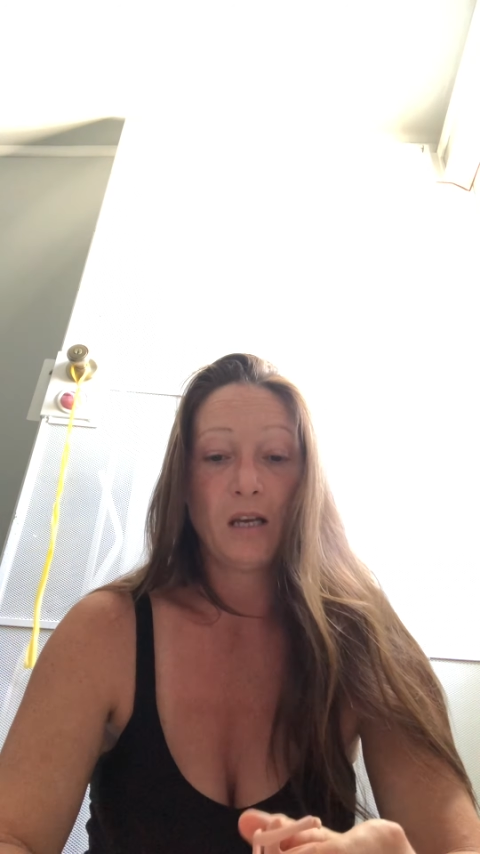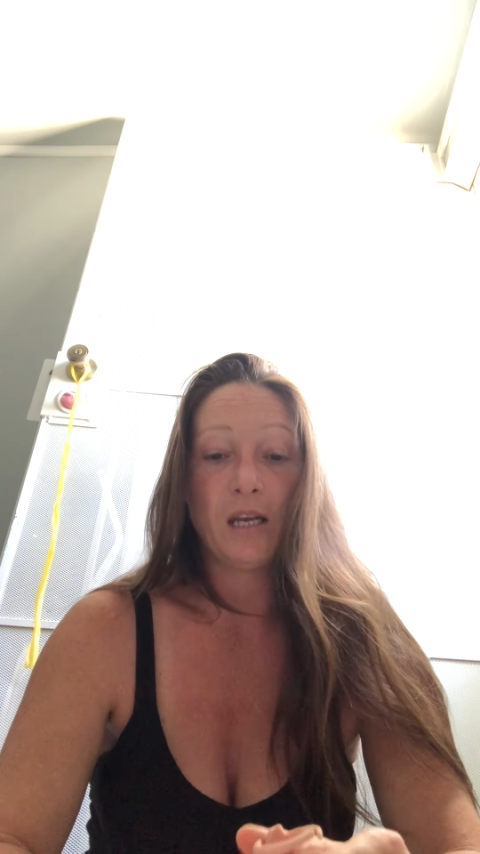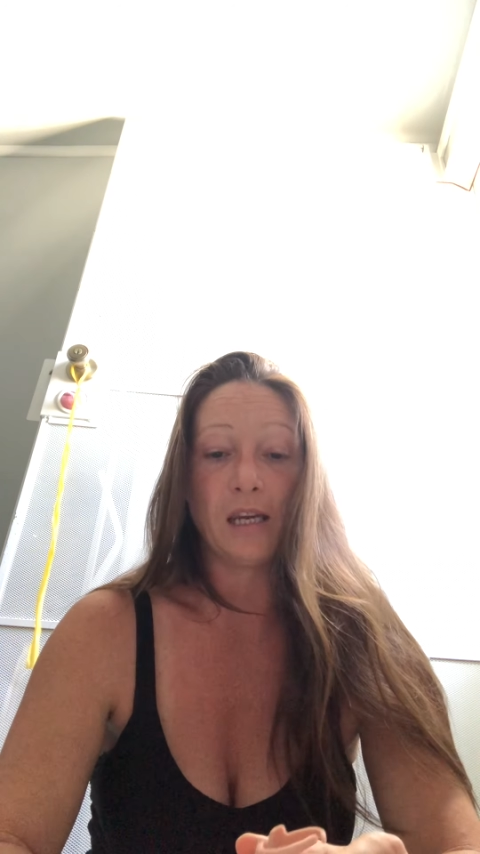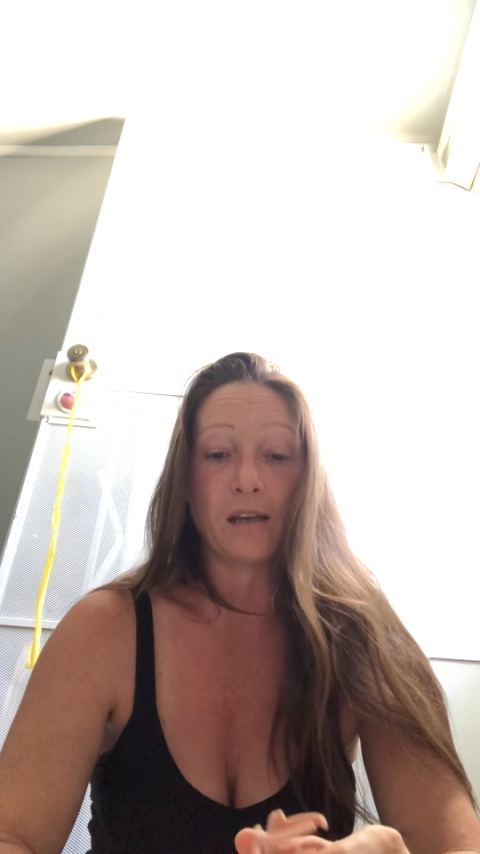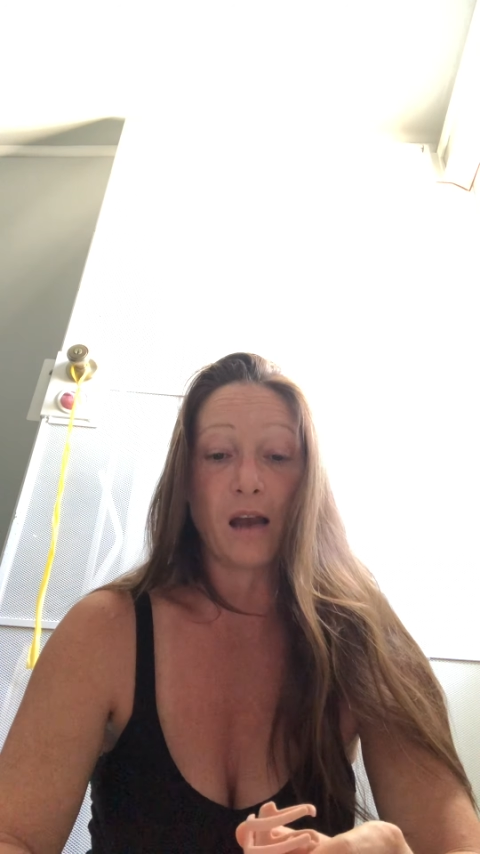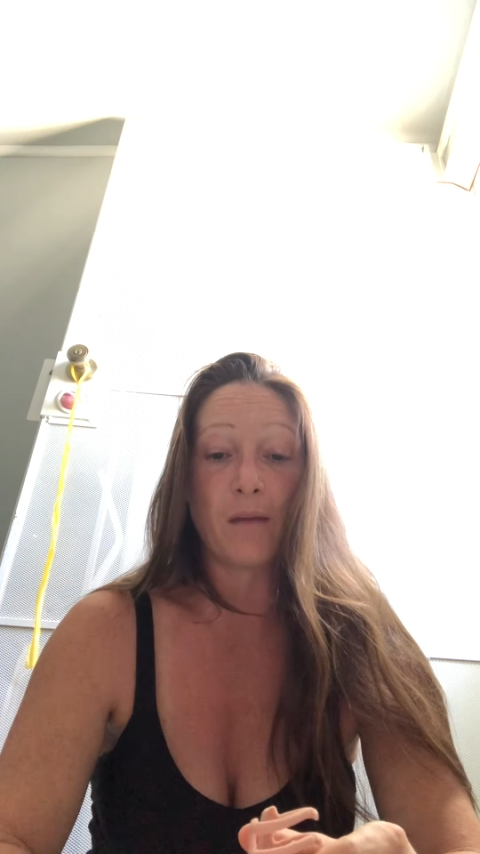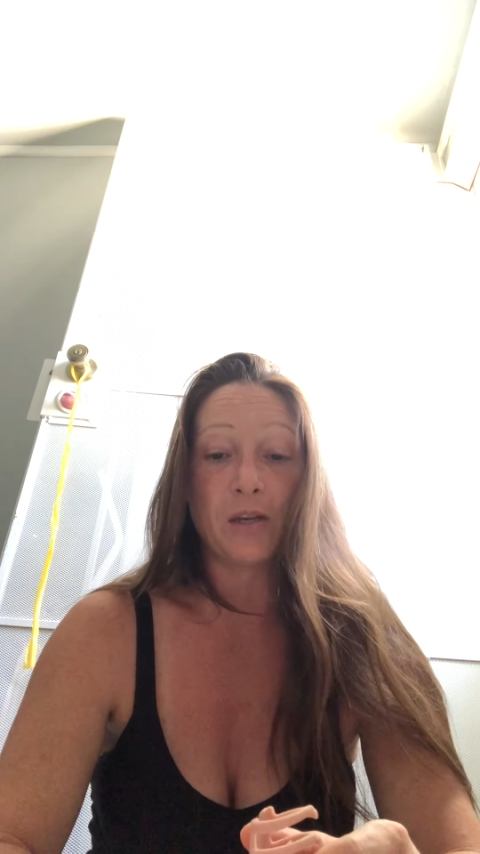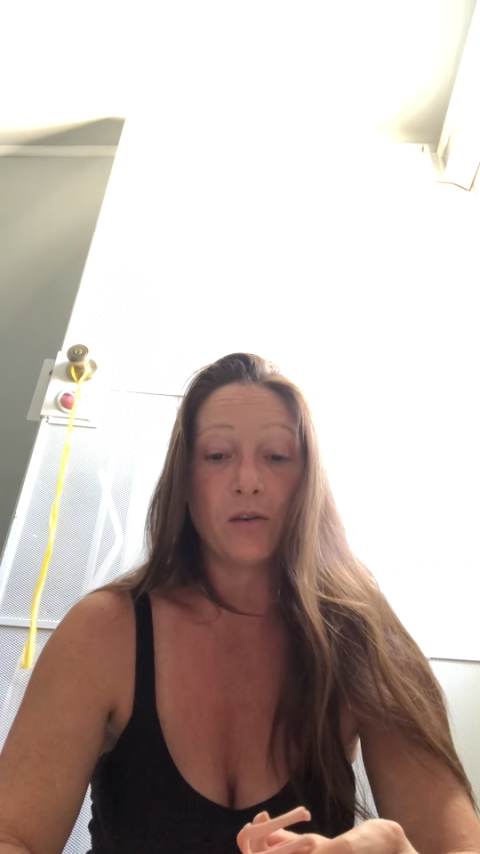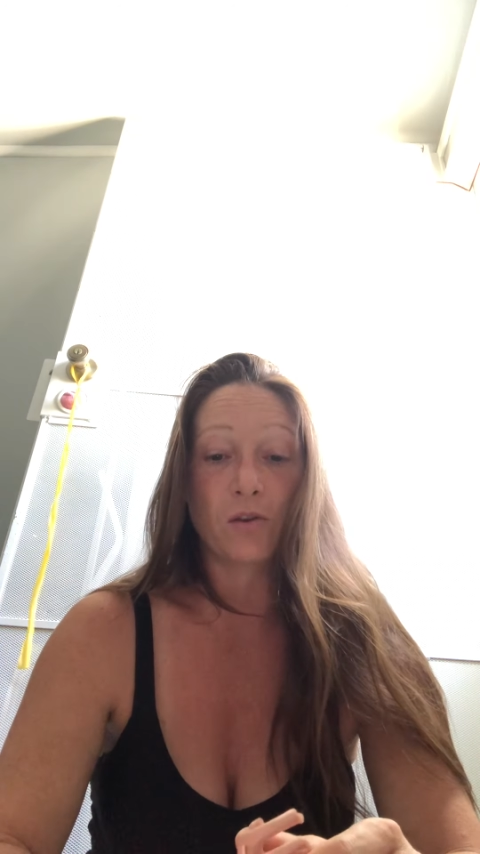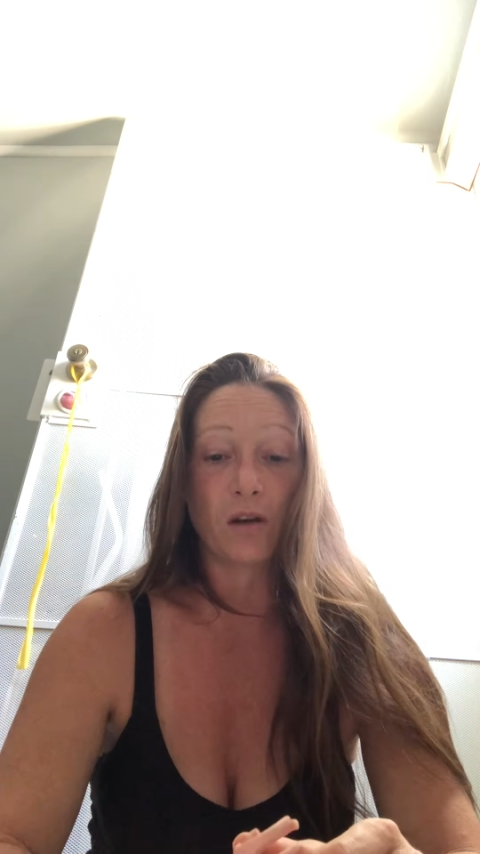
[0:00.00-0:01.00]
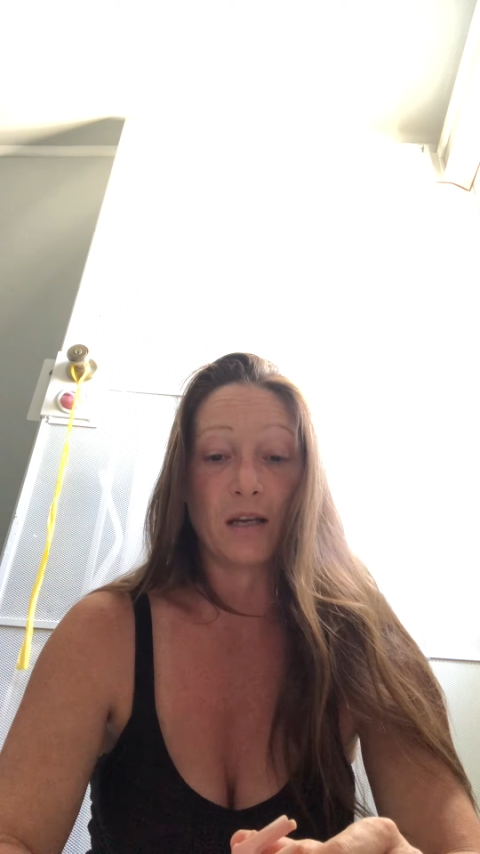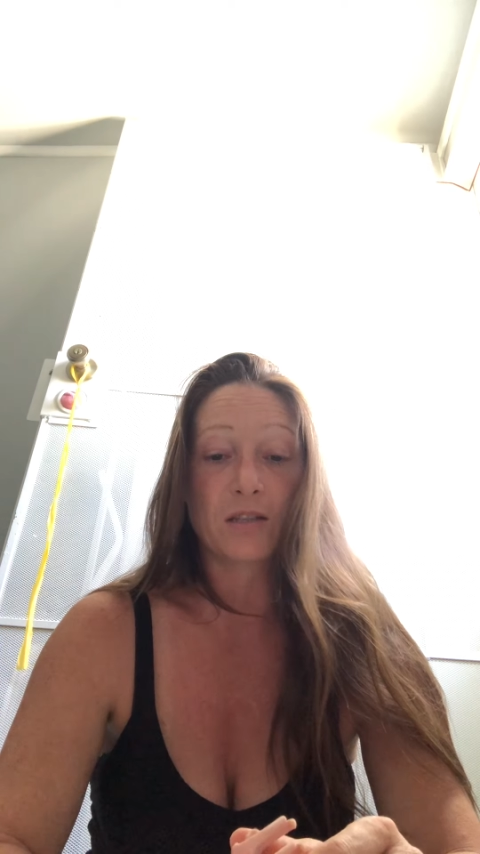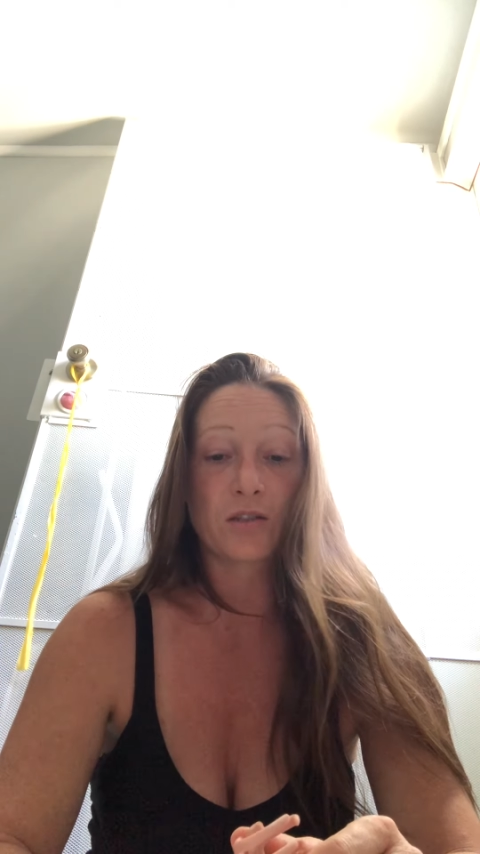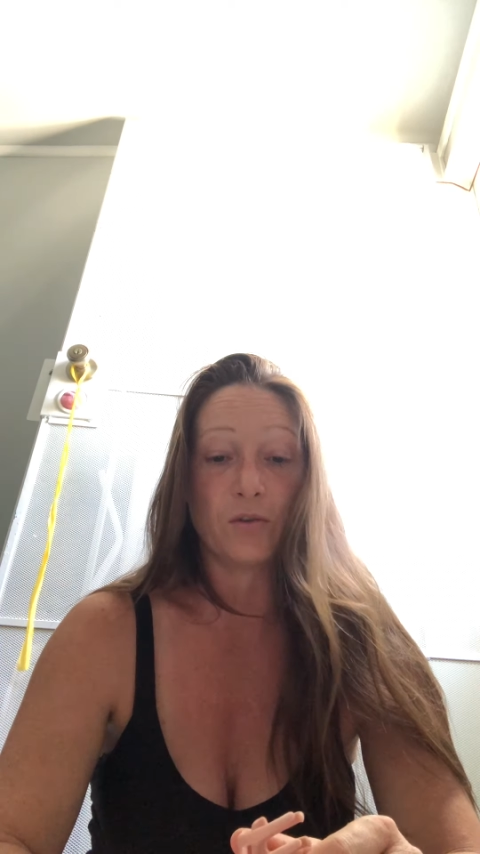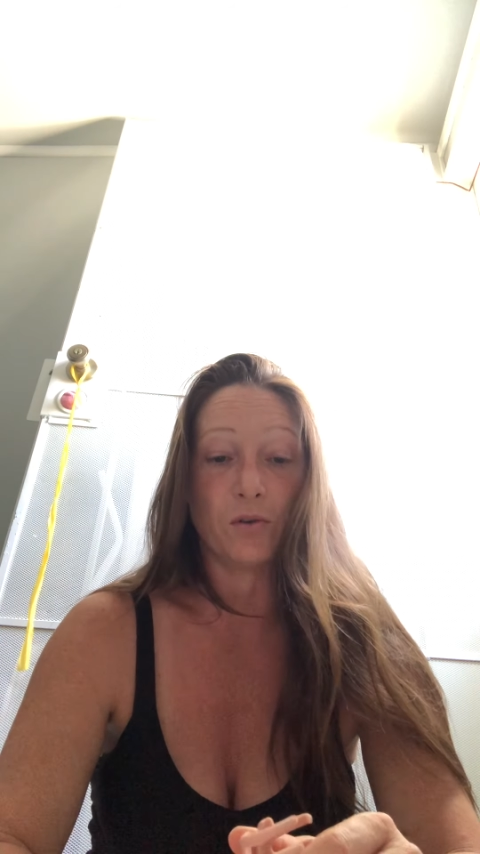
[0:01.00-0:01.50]
he could not be euthanized
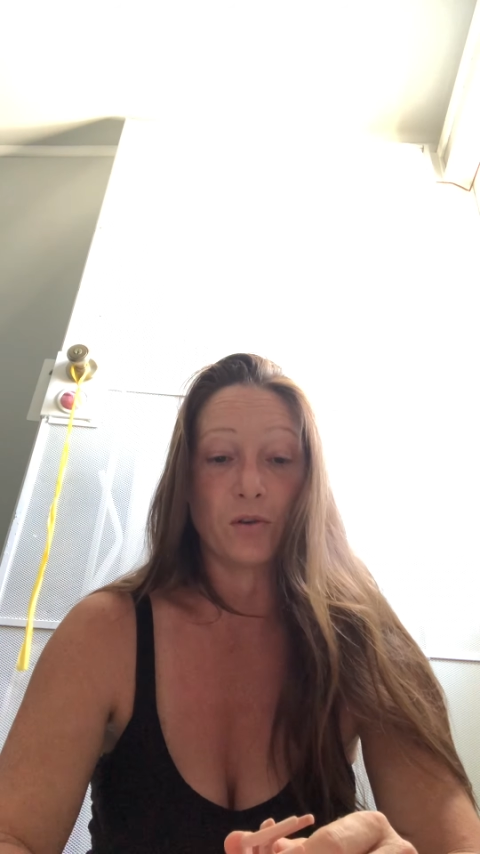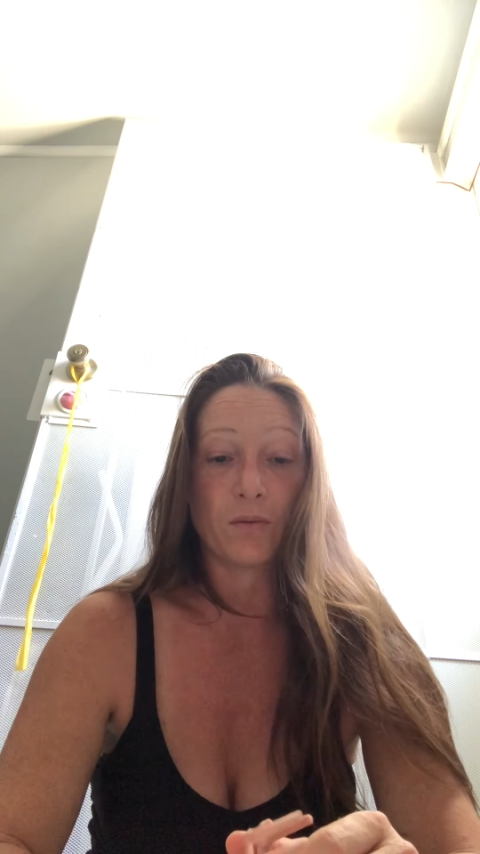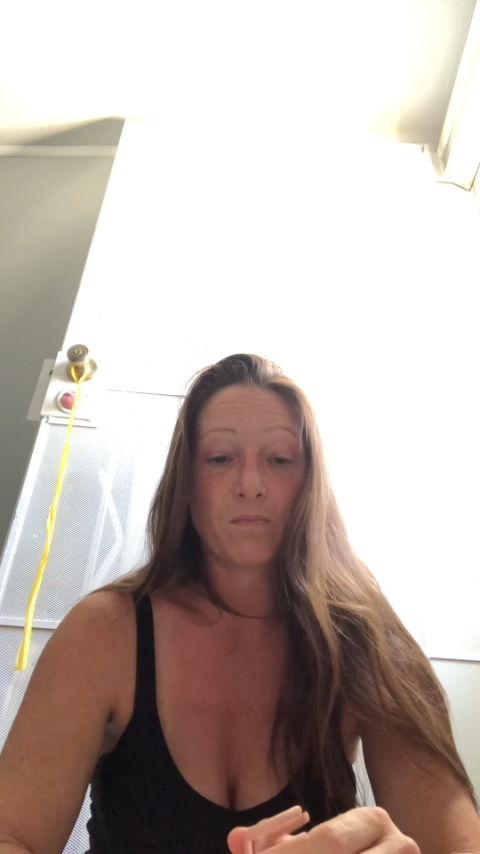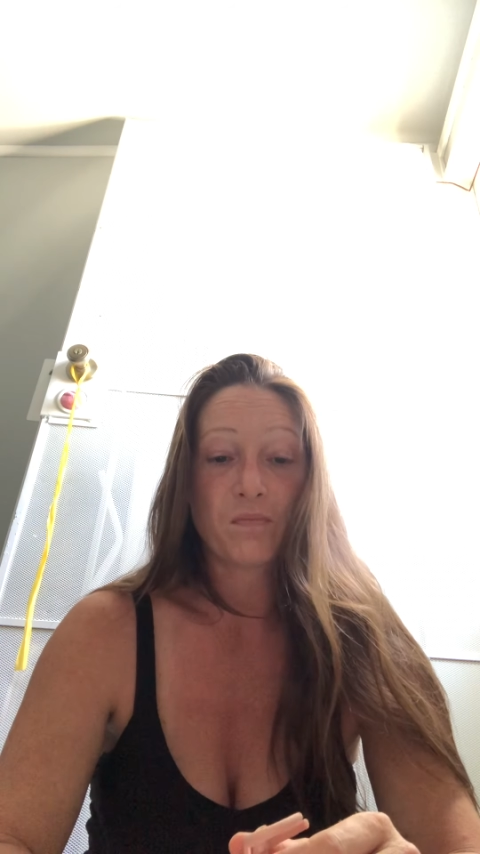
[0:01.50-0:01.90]
sooner.